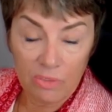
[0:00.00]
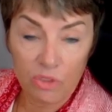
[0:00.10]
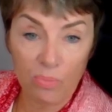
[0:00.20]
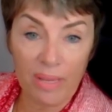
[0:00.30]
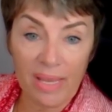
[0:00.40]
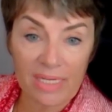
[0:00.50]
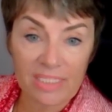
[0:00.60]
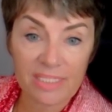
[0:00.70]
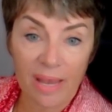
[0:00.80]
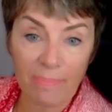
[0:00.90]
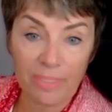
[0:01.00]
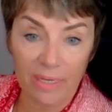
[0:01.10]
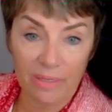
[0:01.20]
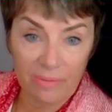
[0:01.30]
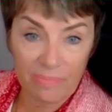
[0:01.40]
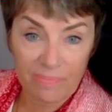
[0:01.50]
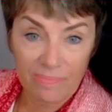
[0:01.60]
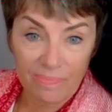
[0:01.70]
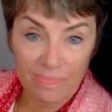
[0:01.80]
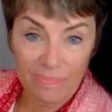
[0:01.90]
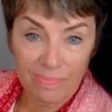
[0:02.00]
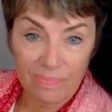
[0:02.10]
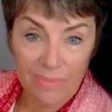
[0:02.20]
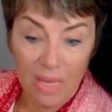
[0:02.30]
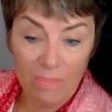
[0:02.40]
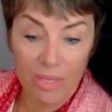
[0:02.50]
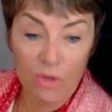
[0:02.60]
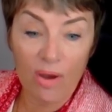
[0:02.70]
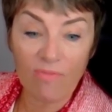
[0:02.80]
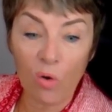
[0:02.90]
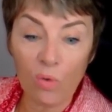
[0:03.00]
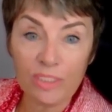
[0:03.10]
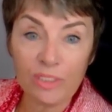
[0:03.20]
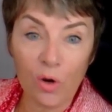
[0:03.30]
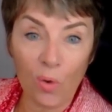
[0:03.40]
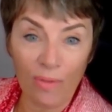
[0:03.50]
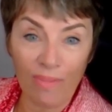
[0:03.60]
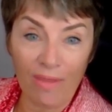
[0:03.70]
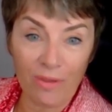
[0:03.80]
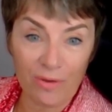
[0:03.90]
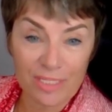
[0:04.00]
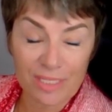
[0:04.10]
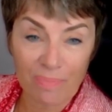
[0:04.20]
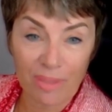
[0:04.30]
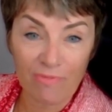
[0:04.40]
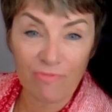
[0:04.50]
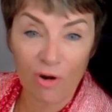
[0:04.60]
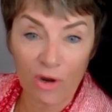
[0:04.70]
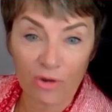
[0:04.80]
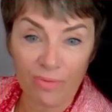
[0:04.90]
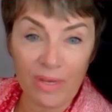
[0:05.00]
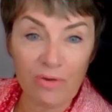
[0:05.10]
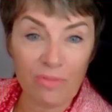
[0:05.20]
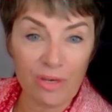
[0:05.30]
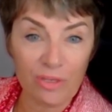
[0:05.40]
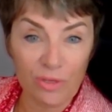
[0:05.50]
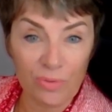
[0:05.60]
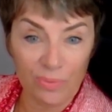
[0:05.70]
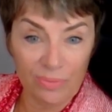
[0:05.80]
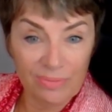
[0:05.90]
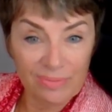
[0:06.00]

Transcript: to be accepted. But you have always known that there is something far greater than you